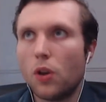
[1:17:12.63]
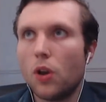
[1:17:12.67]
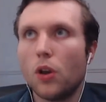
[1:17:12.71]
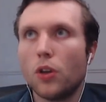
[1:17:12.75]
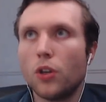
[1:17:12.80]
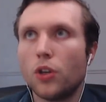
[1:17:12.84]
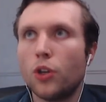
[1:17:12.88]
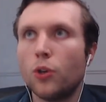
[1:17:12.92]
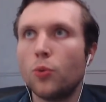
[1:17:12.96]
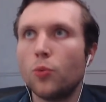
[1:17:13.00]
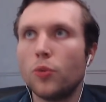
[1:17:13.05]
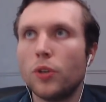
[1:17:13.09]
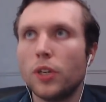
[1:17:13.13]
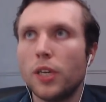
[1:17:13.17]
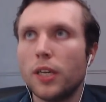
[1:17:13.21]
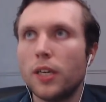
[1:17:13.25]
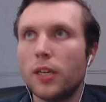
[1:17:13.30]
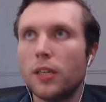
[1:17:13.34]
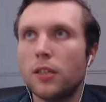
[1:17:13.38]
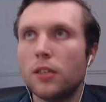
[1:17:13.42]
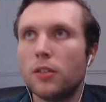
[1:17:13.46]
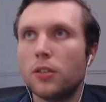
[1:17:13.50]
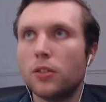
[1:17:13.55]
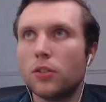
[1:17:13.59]
you
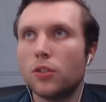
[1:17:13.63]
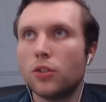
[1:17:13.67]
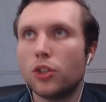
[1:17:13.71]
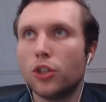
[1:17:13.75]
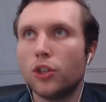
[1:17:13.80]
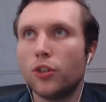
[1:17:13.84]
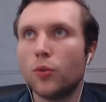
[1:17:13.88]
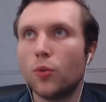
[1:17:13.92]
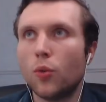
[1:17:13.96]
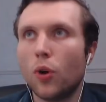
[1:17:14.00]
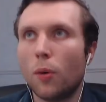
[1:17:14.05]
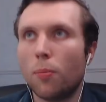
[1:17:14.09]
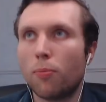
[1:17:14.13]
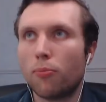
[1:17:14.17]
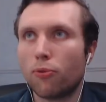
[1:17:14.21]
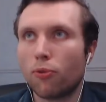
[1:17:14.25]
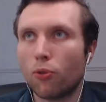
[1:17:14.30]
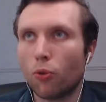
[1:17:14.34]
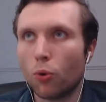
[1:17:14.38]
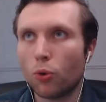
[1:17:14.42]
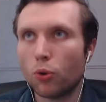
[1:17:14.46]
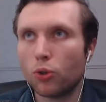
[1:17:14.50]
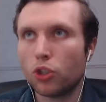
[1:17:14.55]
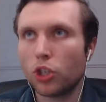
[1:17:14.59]
need to
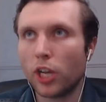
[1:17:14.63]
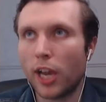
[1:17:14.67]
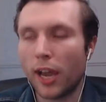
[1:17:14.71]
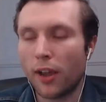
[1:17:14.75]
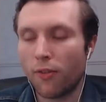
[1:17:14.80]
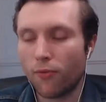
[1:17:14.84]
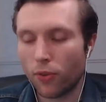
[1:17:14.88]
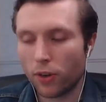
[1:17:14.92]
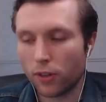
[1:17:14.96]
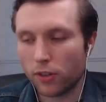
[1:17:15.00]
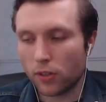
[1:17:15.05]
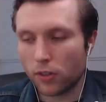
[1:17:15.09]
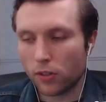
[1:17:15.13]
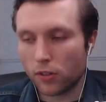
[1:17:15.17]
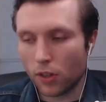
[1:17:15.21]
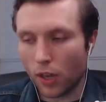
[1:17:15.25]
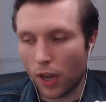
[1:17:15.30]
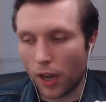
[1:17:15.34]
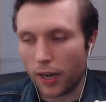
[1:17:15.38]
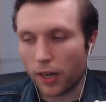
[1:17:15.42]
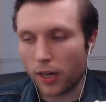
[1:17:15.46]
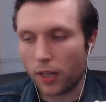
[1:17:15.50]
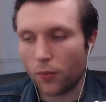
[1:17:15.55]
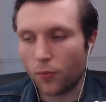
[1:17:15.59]
approach every
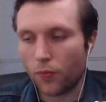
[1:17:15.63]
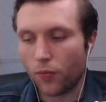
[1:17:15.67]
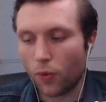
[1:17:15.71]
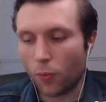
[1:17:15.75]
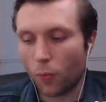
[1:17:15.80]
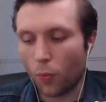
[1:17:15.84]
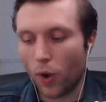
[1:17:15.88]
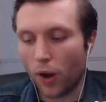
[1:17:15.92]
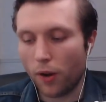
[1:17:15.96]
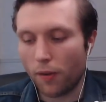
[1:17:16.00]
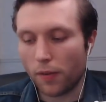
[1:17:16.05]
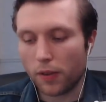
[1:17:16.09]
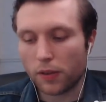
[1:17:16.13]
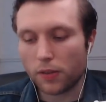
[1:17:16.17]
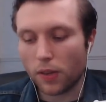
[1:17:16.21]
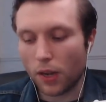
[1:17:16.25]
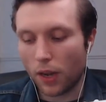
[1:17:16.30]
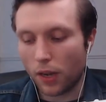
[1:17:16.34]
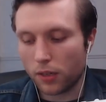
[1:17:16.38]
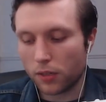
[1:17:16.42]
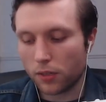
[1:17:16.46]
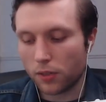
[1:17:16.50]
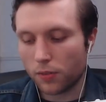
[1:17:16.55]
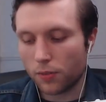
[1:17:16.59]
society from where it's at.